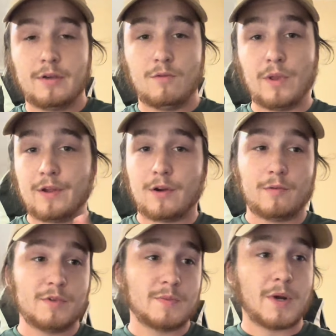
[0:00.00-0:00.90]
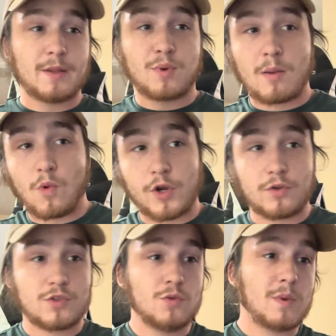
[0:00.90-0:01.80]
whether it was by the primordial
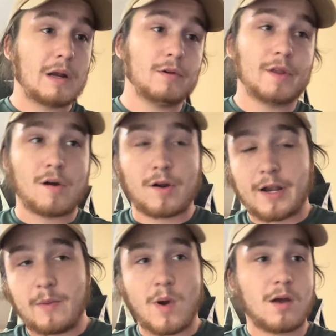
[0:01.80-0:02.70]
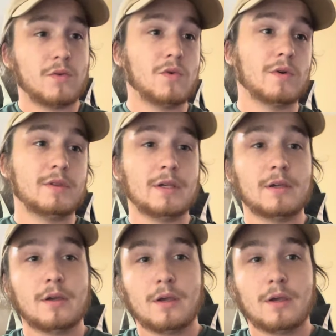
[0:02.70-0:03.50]
soup model, the RNA model, or the